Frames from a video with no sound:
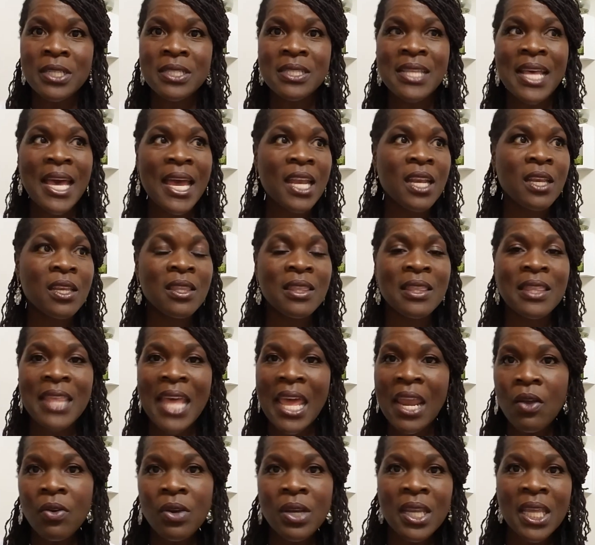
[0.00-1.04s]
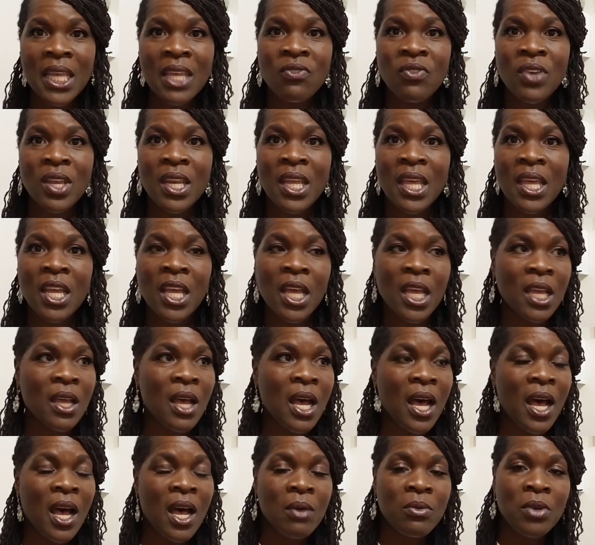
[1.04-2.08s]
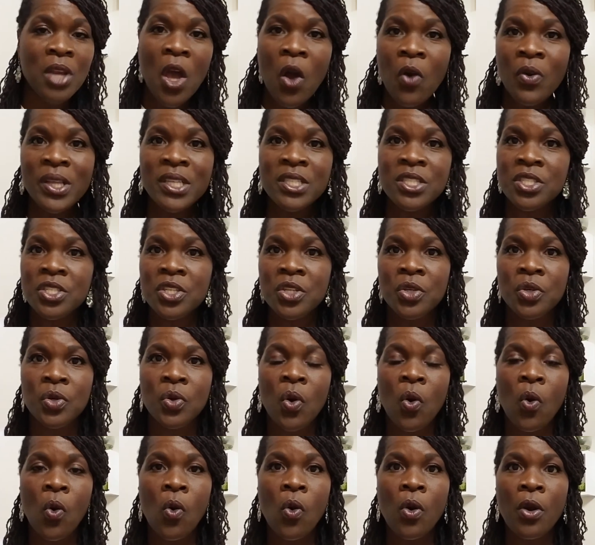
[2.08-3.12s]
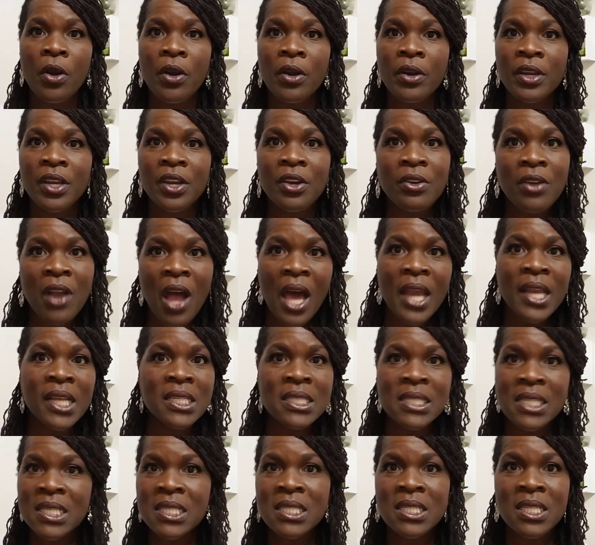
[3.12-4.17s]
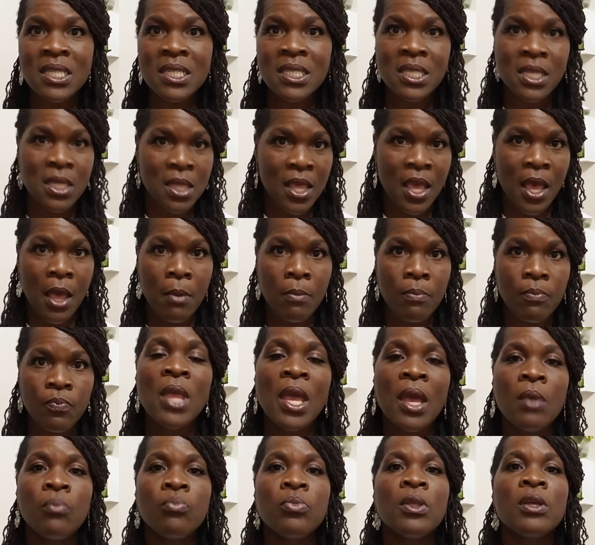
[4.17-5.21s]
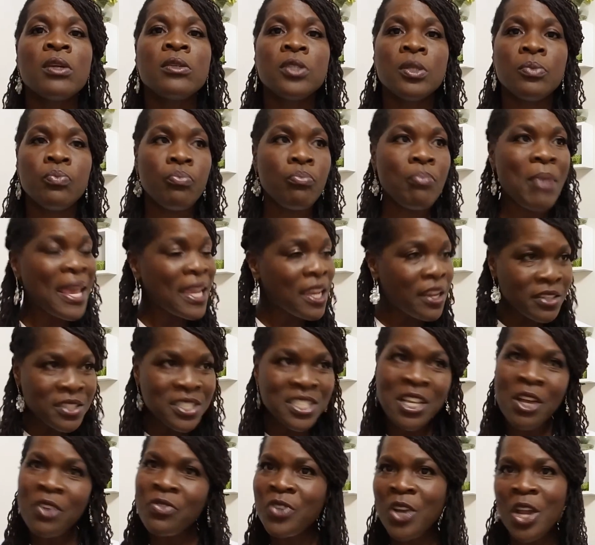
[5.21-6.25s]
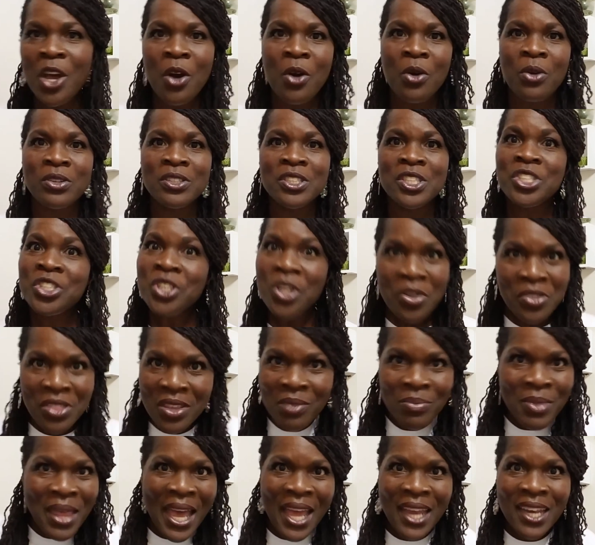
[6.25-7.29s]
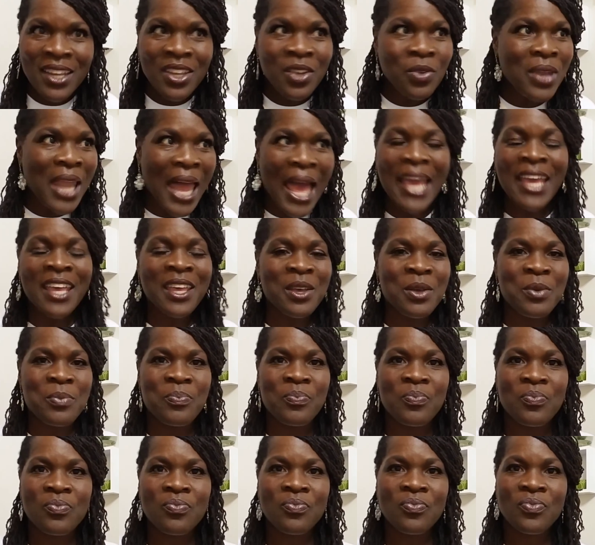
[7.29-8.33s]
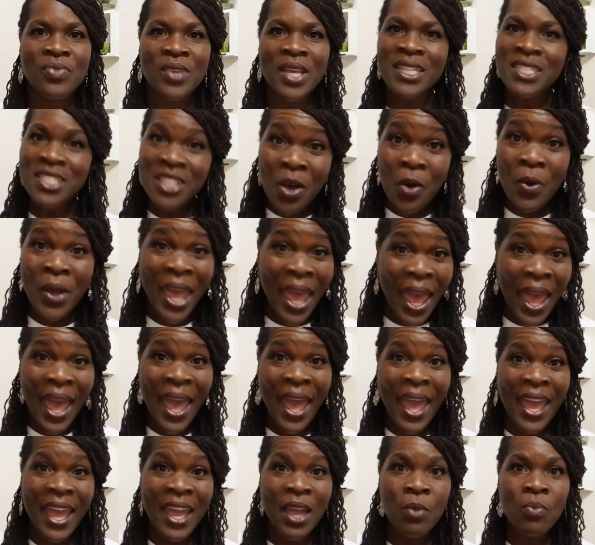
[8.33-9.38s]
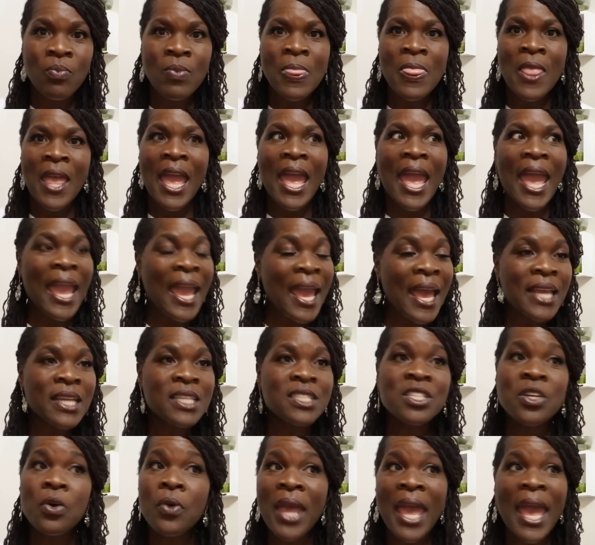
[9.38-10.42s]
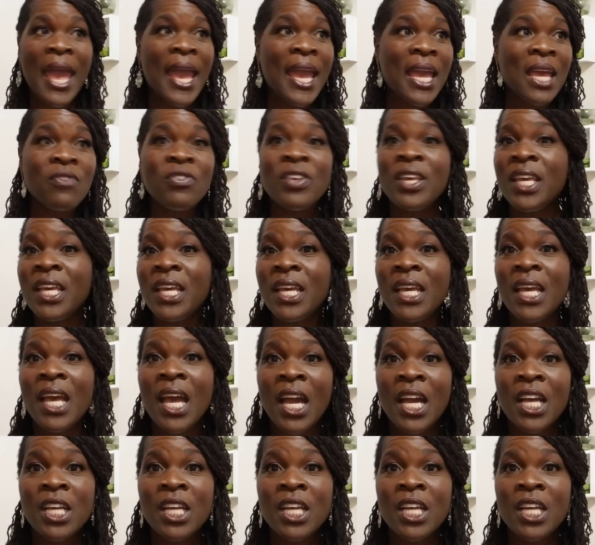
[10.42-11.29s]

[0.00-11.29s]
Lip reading: that they don't even notice you or you're non-existent to them. Make yourself known. Show them that you like them. It's okay. And it's okay if he